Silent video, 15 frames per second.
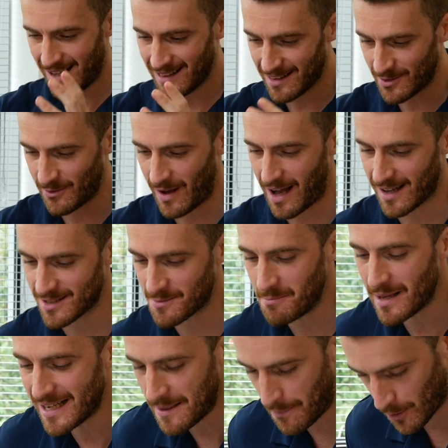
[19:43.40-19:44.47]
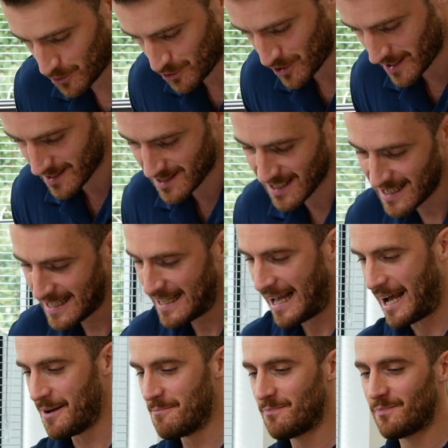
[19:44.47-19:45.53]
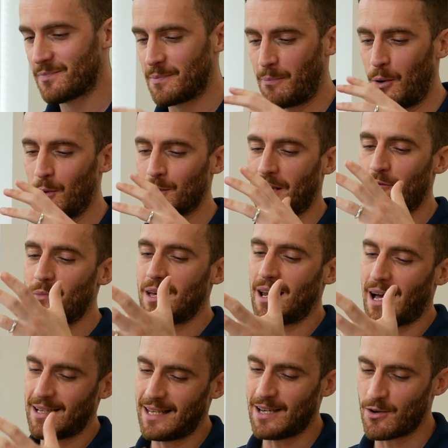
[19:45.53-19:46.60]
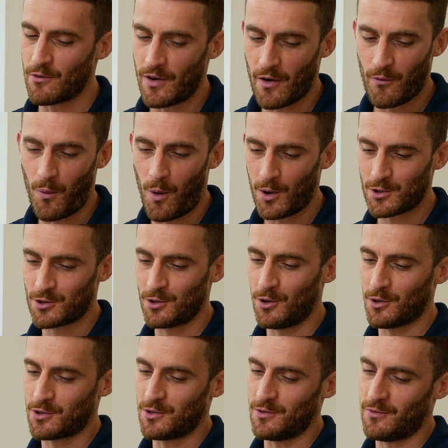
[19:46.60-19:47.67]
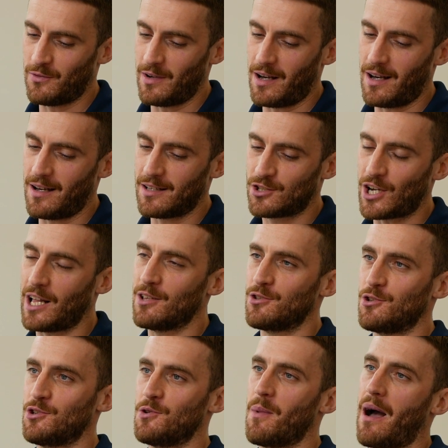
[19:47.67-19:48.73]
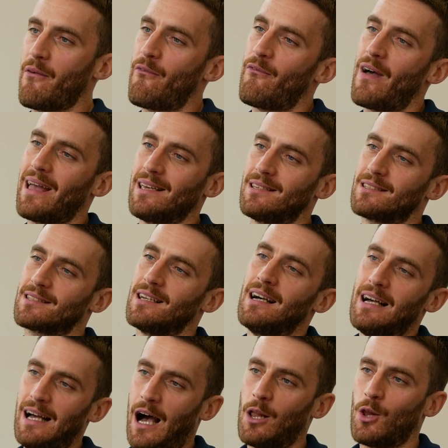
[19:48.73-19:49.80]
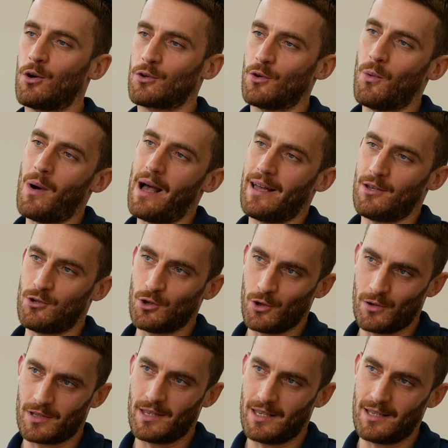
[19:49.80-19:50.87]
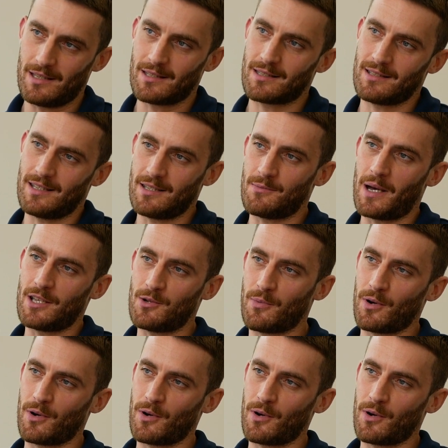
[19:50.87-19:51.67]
ill-advised mini budget. Paul, give me an idea of what sort of challenges you might face along the way during these major